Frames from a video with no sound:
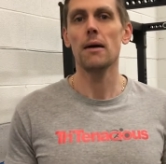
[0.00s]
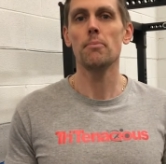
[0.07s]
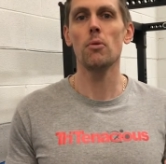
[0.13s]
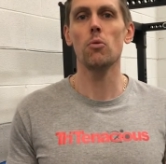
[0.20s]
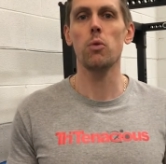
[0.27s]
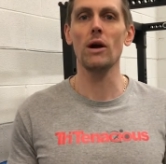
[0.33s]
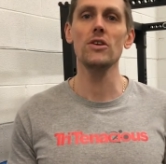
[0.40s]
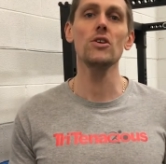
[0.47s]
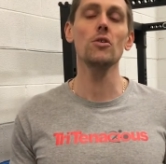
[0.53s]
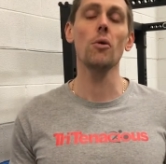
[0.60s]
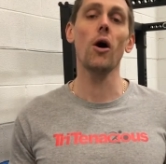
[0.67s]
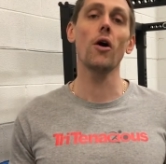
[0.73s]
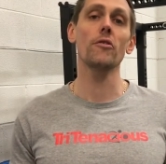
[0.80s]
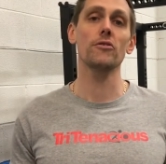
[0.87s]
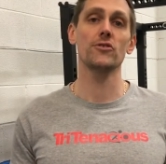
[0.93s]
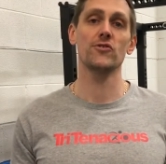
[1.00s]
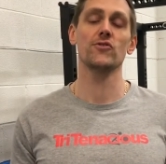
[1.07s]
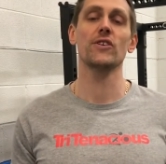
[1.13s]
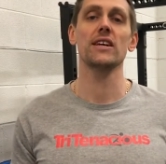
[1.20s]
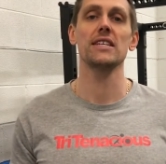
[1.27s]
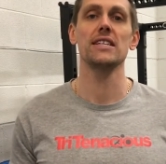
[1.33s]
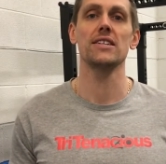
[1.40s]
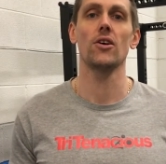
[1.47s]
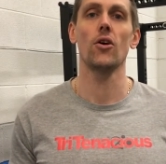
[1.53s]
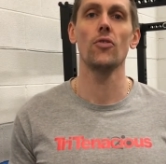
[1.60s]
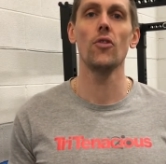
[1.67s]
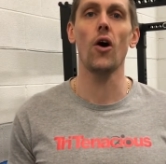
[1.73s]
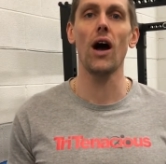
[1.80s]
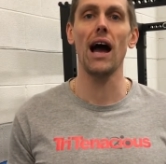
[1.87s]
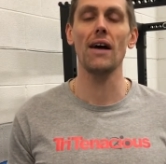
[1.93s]
but when you are restricted
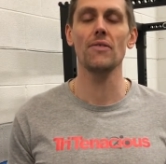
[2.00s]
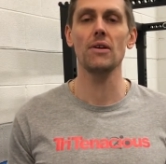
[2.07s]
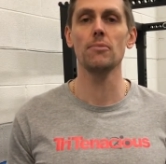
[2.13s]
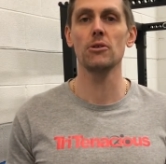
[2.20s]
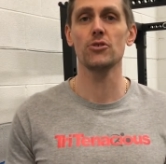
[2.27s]
on not having